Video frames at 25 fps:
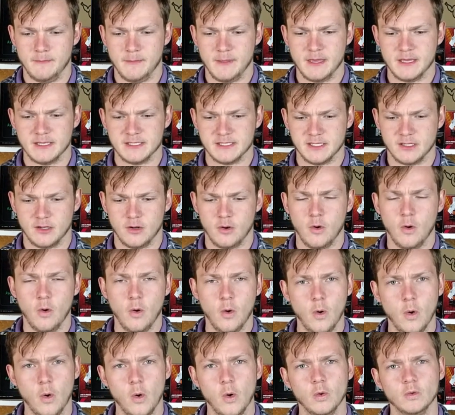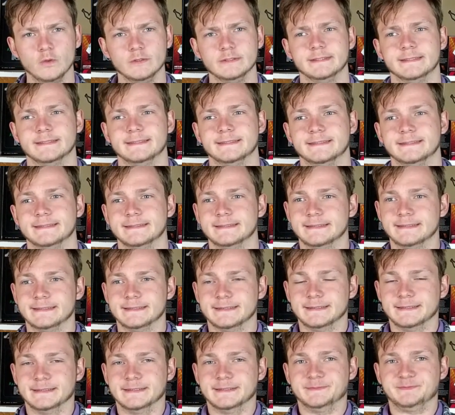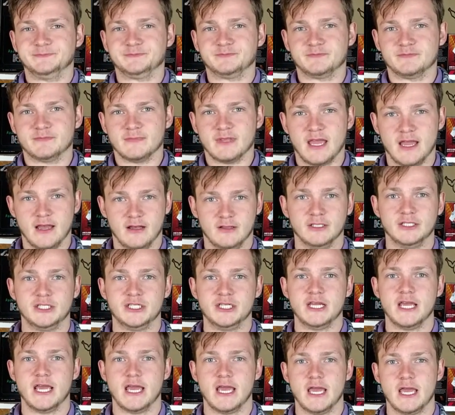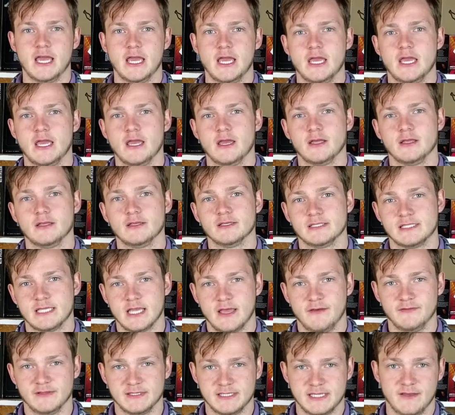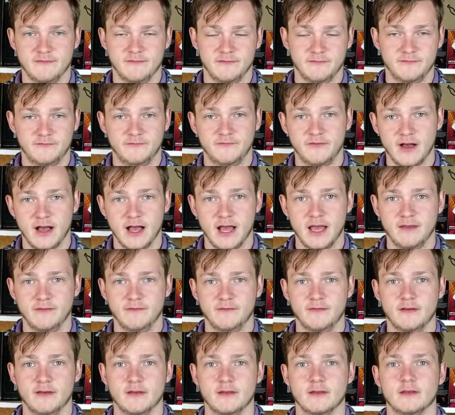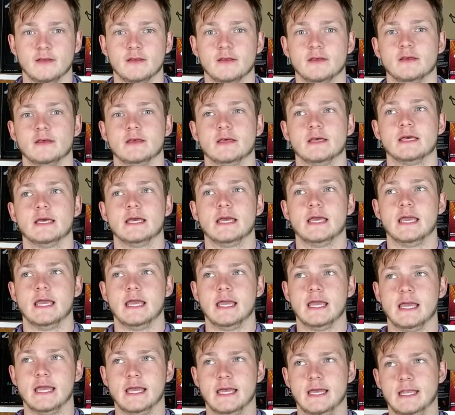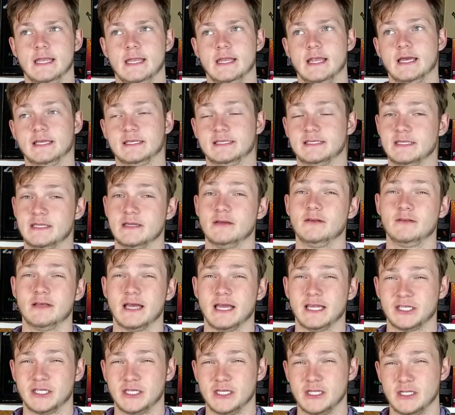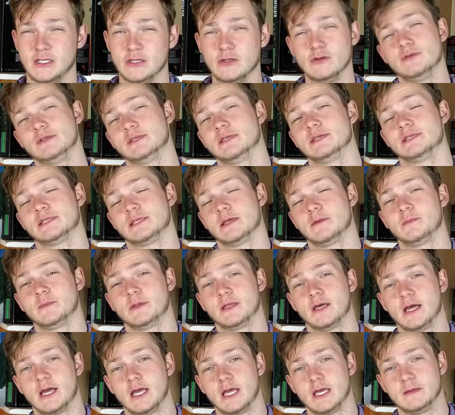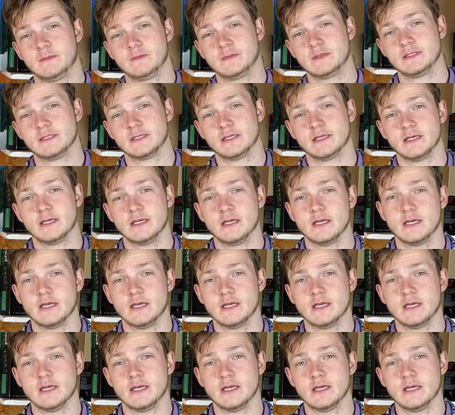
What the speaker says: is an old LGA 775, and I still actually use it sometimes.